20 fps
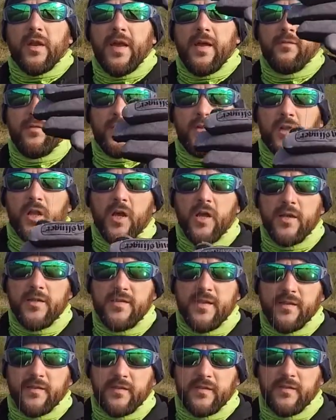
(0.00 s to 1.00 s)
have a line
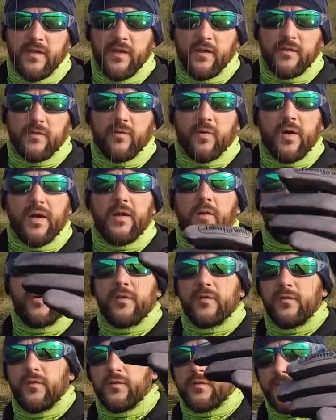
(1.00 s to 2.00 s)
that sinks. So I
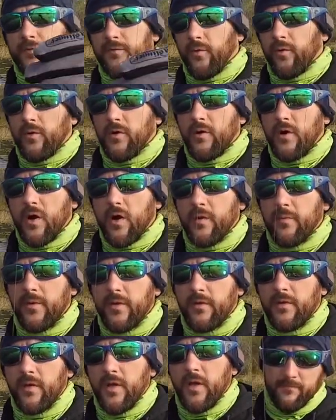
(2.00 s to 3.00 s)
always use
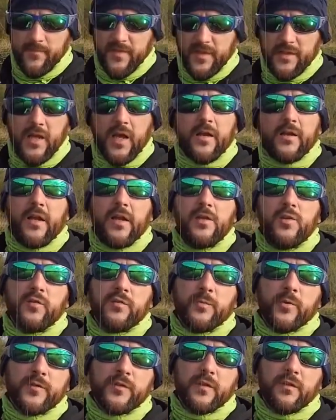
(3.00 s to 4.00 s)
fluorocarbon. The line I use
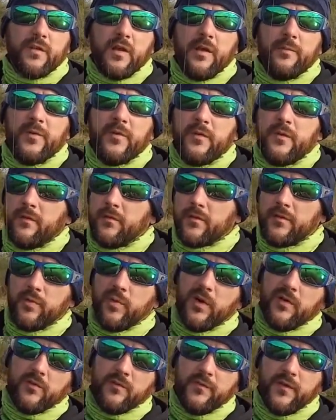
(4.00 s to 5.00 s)
most of the time is either
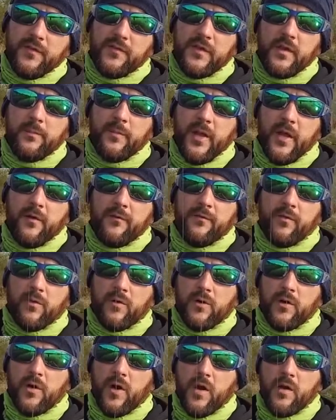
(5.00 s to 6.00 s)
12 or 15 pound
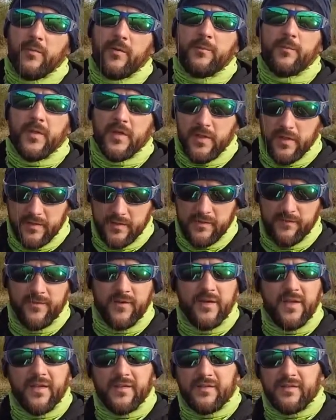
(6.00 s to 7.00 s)
fluorocarbon, because if you're
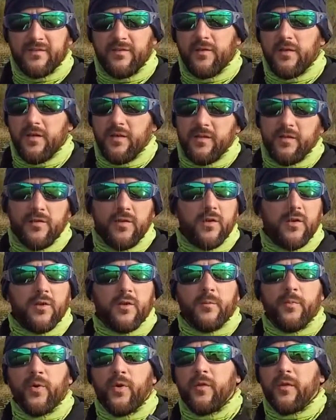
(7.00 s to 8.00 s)
going
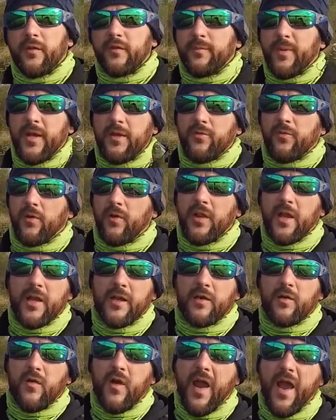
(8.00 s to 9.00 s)
to pull this bait through a lot
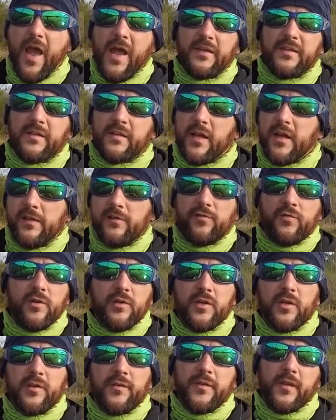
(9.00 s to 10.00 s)
of grass and
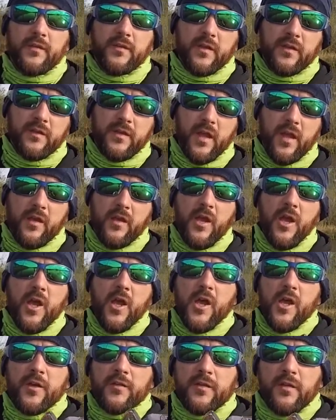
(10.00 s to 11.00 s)
hydrilla and things like that.
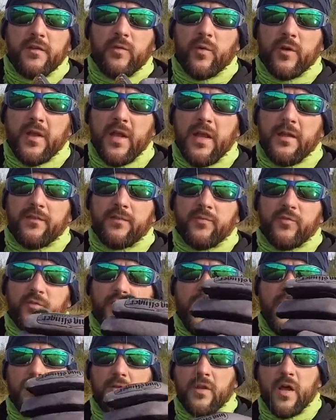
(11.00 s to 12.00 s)
So you want to have some
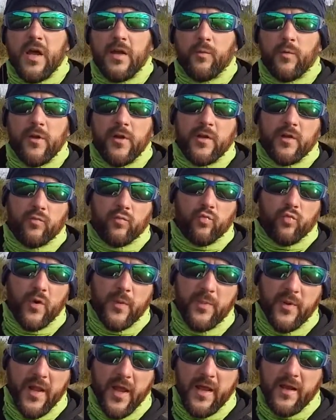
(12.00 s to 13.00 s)
strong line where you can
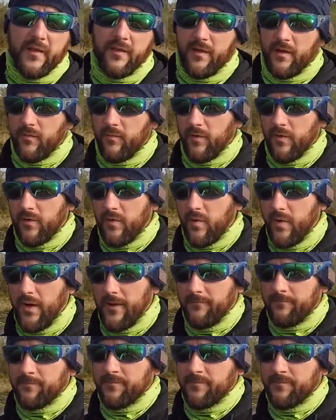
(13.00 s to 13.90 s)
rip it out of there real quick.